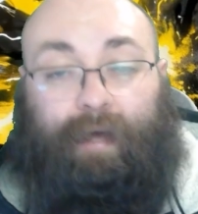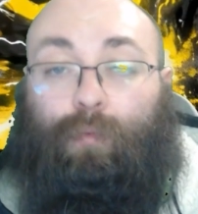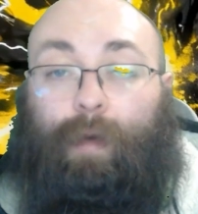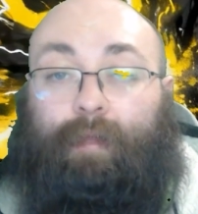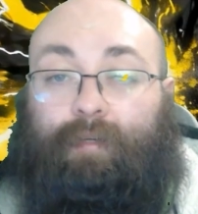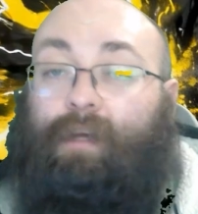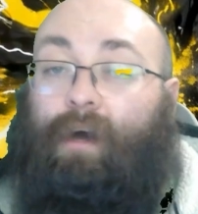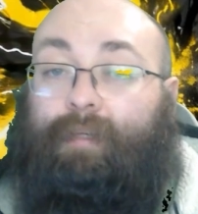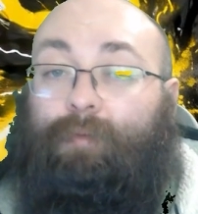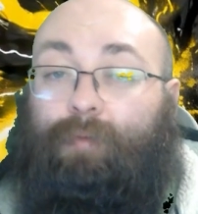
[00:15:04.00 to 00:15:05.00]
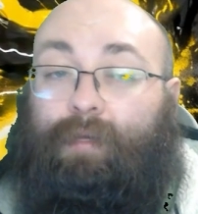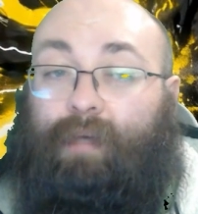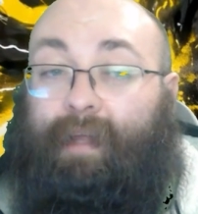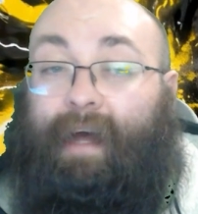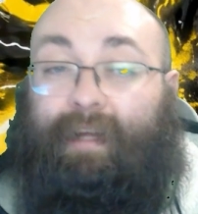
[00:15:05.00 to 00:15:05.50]
that when there's cards that we
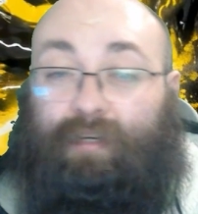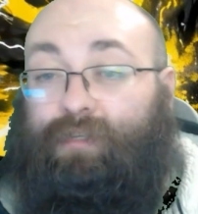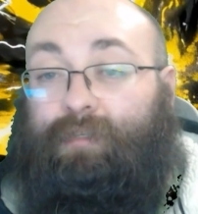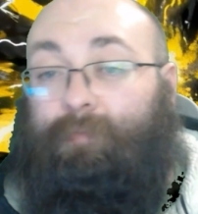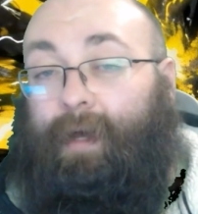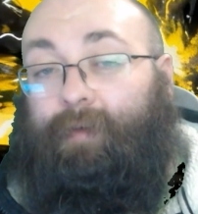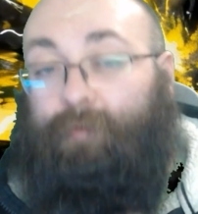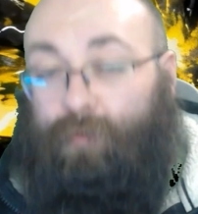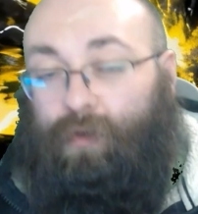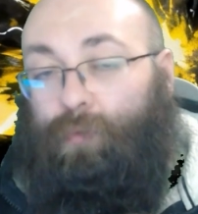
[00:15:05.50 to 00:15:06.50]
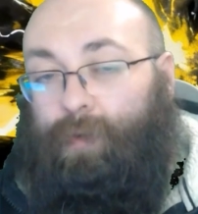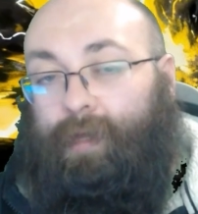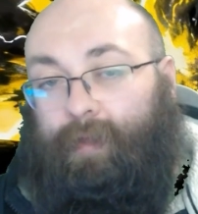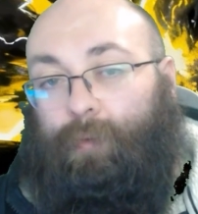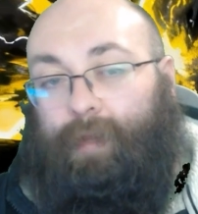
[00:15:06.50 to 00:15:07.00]
can actually just be like, cool, we
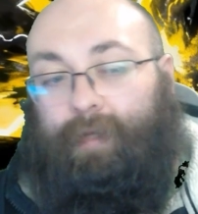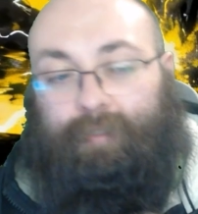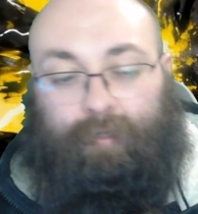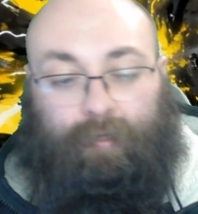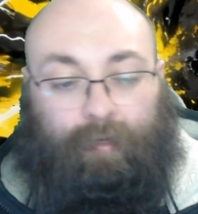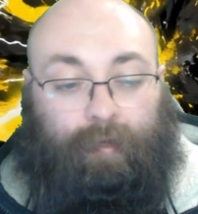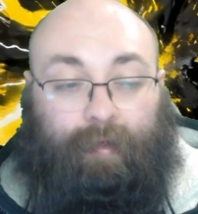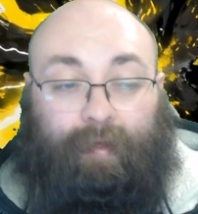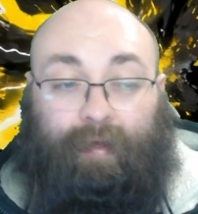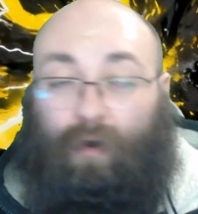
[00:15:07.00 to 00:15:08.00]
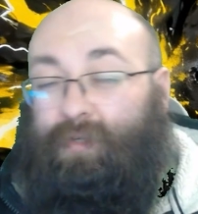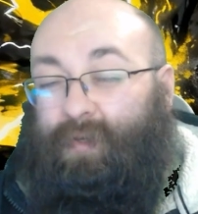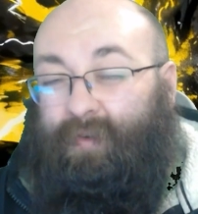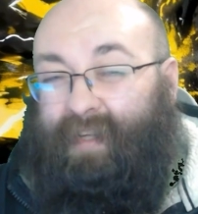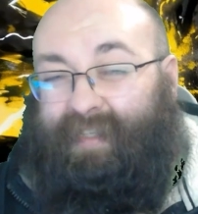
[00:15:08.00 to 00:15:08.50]
can deal with this.
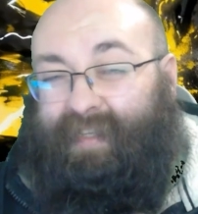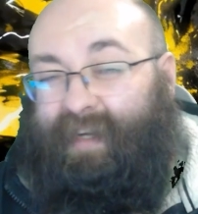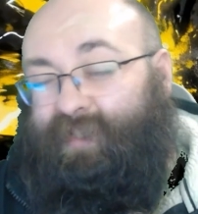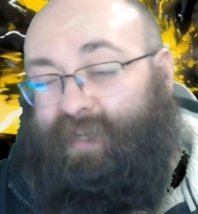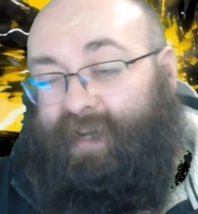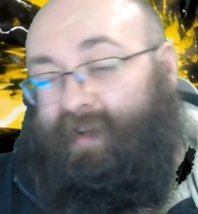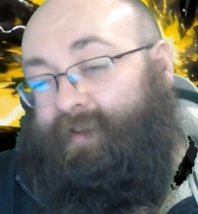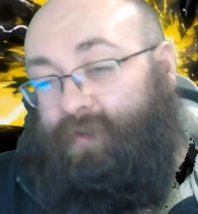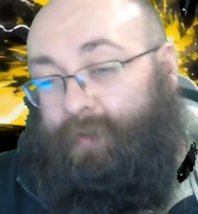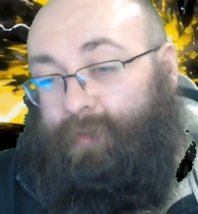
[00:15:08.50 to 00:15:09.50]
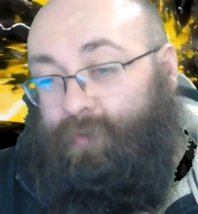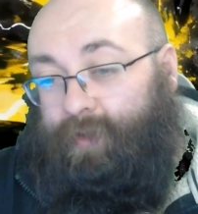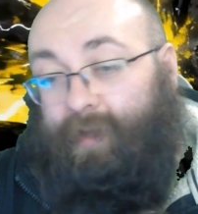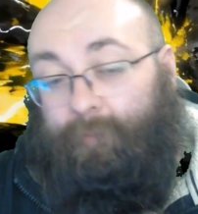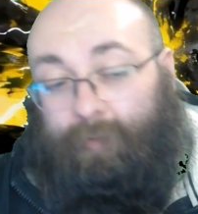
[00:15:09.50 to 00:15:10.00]
Also, it runs 6 check, so I'm not going
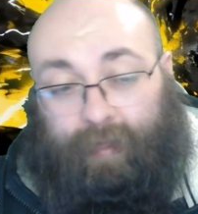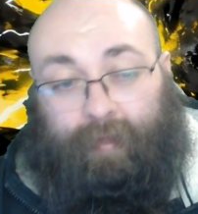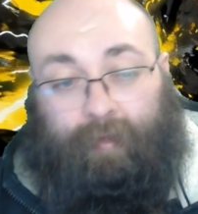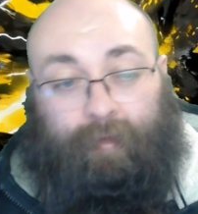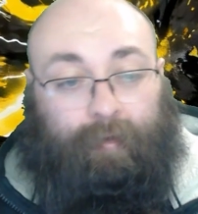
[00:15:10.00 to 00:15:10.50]
to complain.